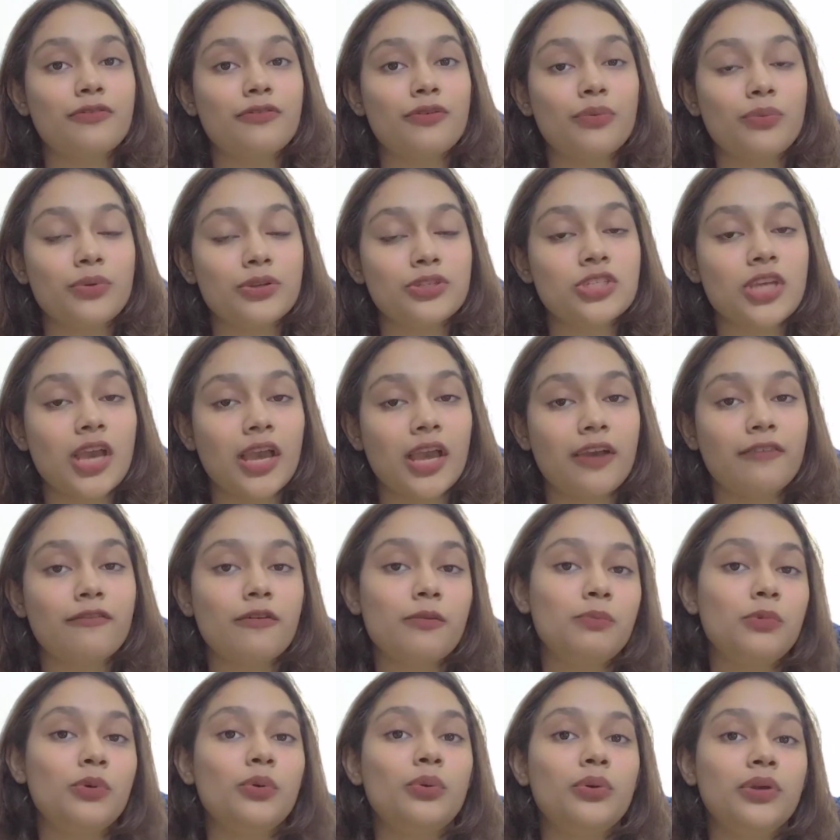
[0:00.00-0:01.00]
for which I have
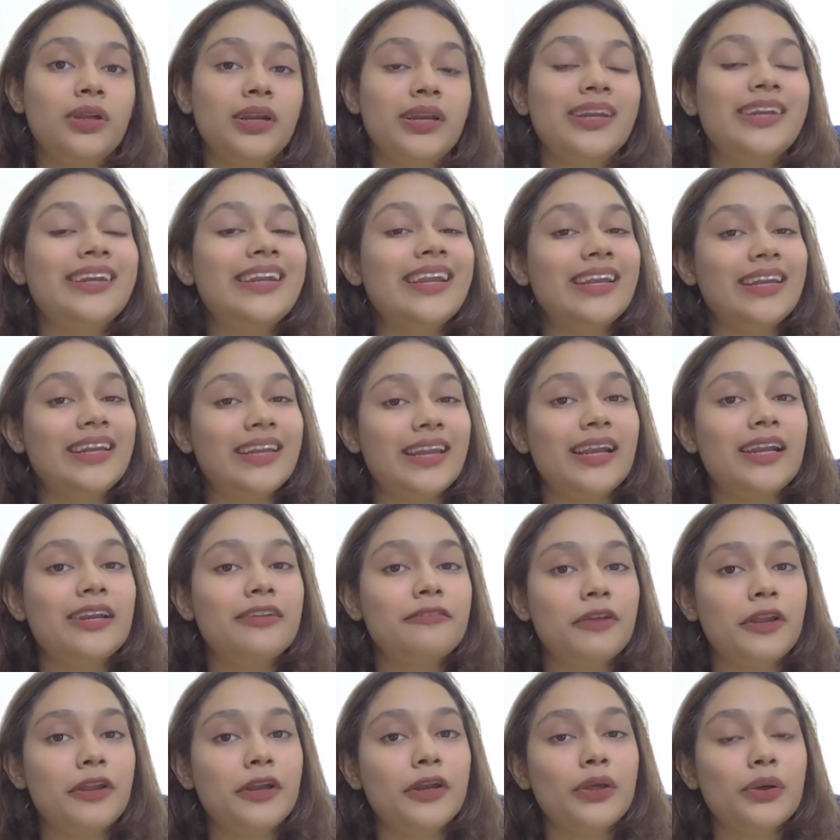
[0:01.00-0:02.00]
uploaded a
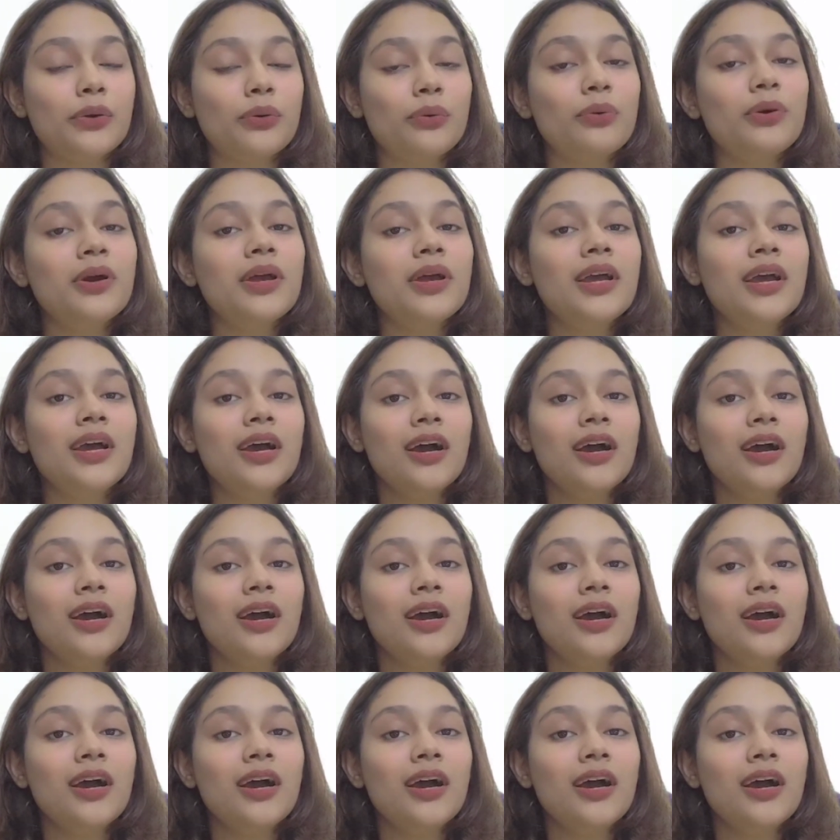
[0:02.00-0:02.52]
detailed video